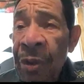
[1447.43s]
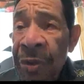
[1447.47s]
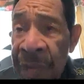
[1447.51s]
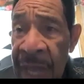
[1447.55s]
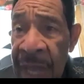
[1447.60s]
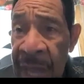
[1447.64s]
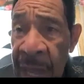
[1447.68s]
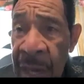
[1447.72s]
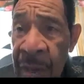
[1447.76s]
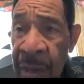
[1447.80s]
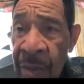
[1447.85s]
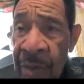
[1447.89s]

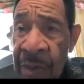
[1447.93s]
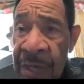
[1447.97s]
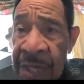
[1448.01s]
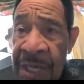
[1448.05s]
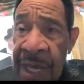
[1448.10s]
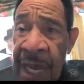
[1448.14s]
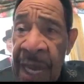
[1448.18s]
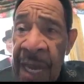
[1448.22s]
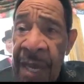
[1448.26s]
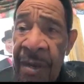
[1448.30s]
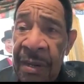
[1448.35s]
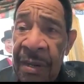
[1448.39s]
Theater was
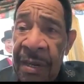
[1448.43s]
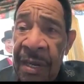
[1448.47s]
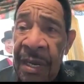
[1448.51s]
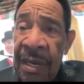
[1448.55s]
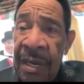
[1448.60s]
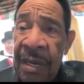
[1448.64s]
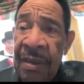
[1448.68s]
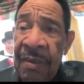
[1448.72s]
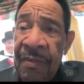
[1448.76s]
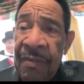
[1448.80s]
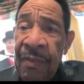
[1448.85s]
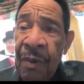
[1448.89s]
at,
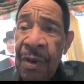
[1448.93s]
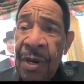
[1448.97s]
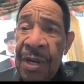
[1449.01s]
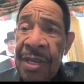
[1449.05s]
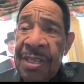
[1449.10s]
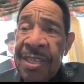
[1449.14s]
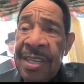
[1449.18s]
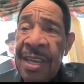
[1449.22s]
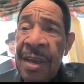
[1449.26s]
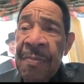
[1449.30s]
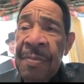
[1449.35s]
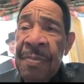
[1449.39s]

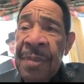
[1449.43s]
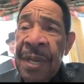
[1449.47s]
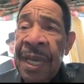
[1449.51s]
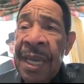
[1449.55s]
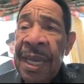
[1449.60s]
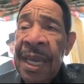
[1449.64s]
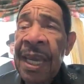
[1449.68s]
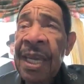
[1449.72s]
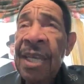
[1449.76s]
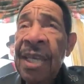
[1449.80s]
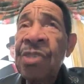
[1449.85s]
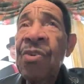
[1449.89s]
47th and
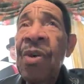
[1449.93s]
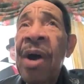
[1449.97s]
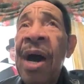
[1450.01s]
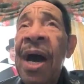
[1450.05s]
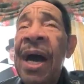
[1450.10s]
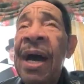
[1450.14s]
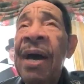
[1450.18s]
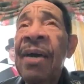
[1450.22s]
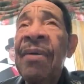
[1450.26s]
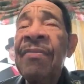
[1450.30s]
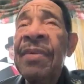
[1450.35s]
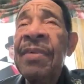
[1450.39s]
King
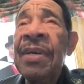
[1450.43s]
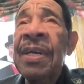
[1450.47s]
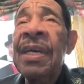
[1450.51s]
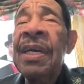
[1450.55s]
Drive,